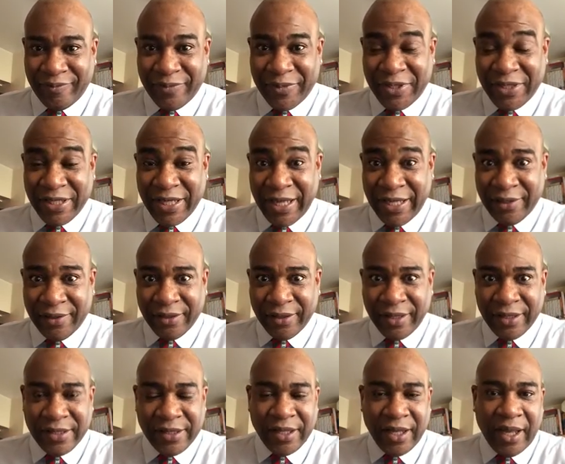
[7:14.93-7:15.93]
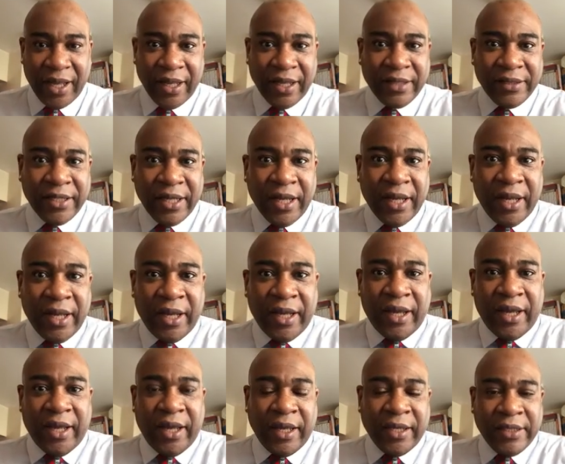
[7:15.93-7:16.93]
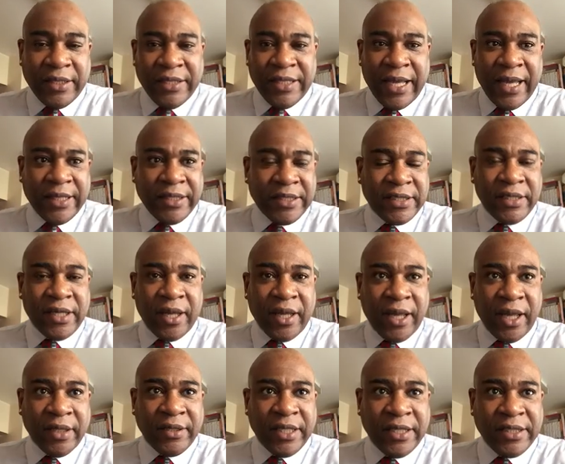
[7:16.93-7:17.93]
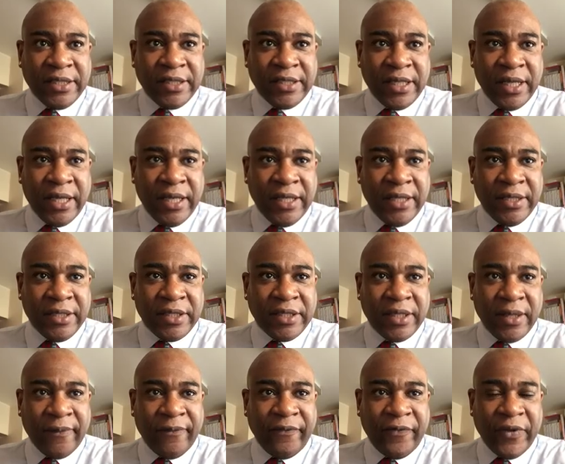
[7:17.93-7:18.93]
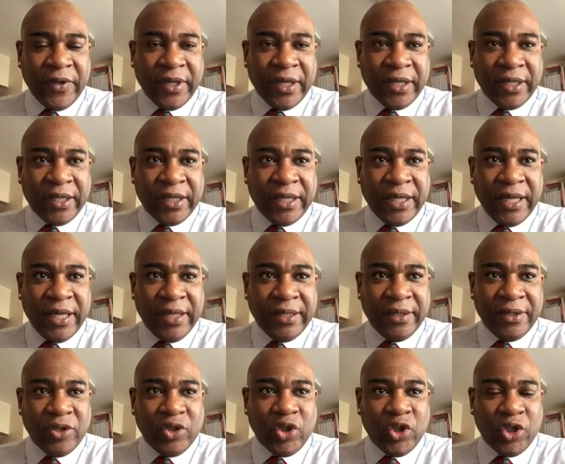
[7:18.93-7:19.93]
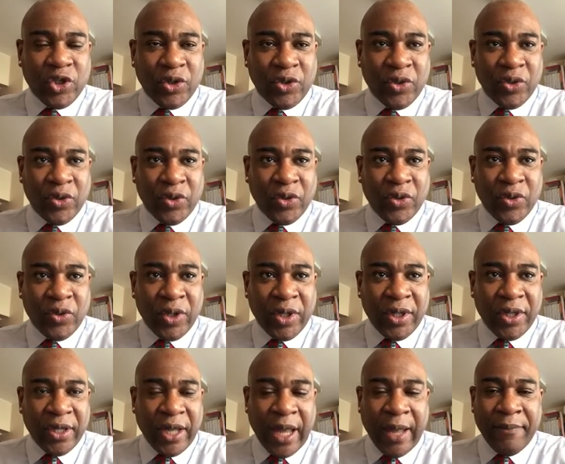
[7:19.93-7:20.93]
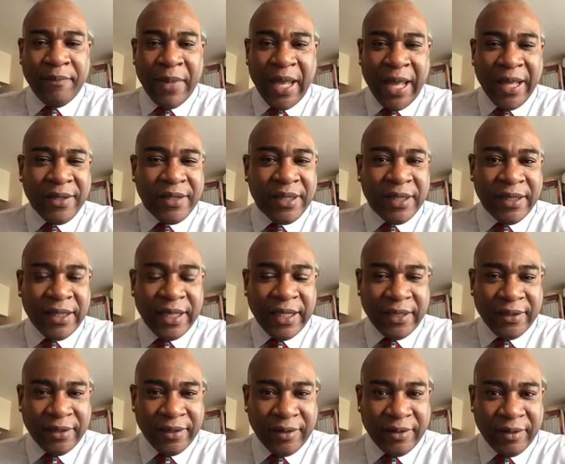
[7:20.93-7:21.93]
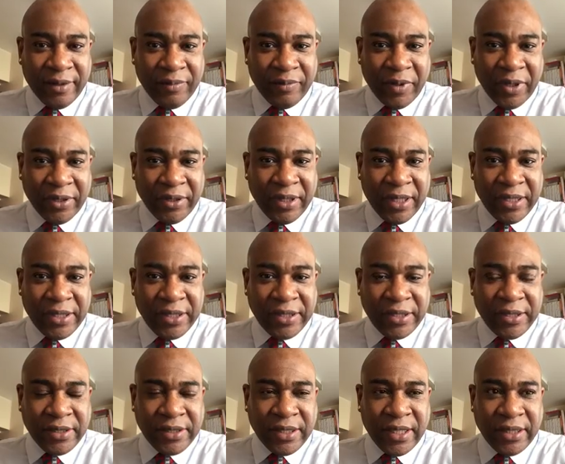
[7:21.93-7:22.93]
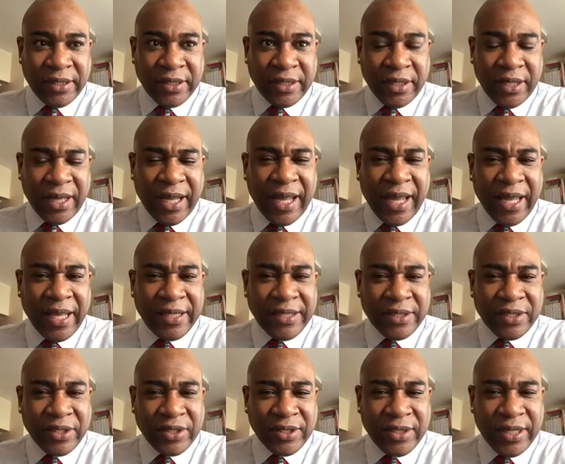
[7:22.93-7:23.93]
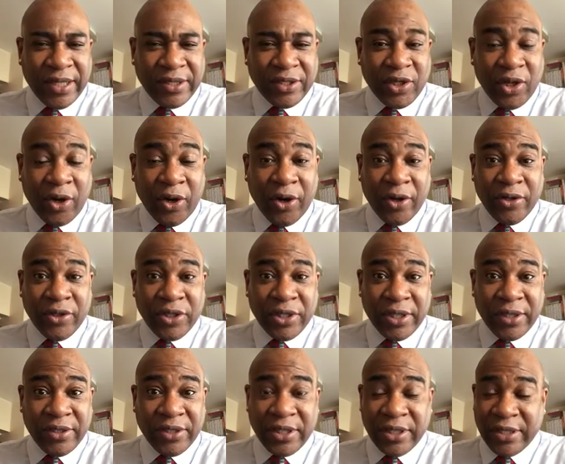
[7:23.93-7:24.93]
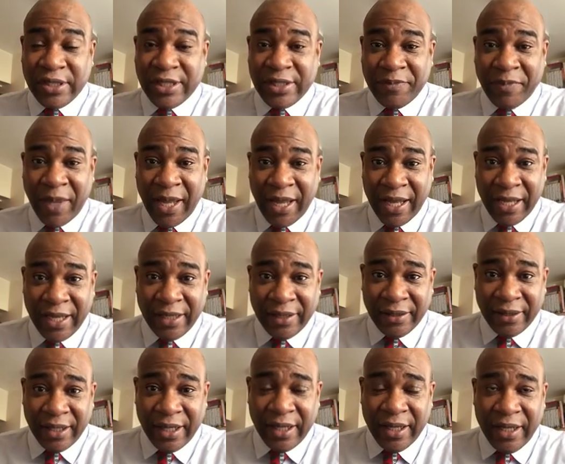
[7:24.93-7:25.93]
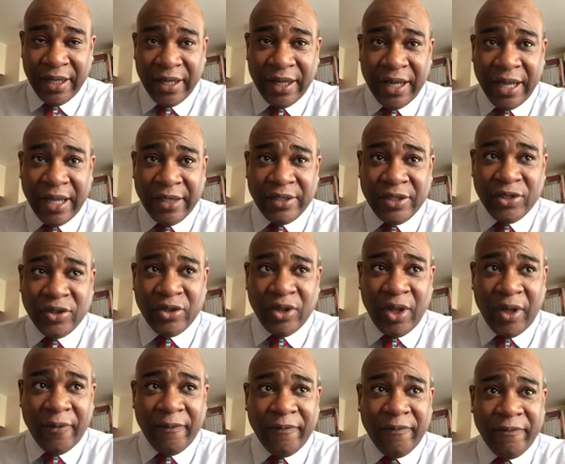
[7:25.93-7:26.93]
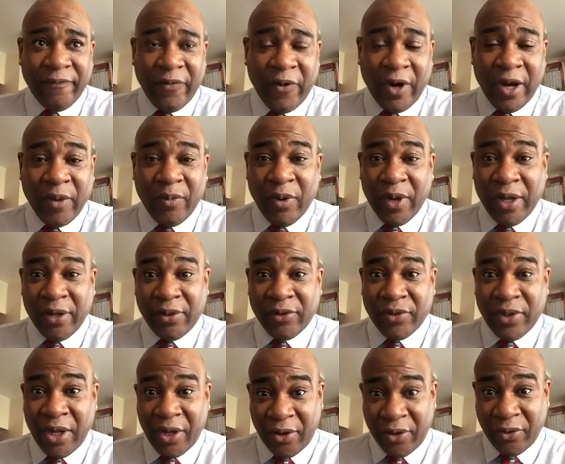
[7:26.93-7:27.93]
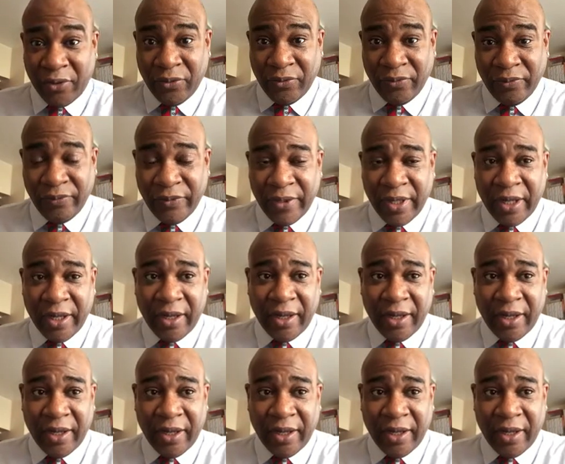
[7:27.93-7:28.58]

skin aside, yes, I did see something akin to a mandolin, but this guitar has its origins in Spain. It's not very well known.